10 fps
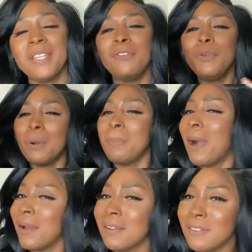If you are
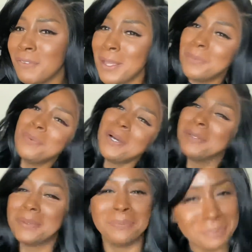part of the fam,
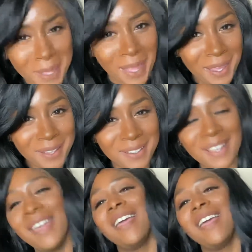welcome back.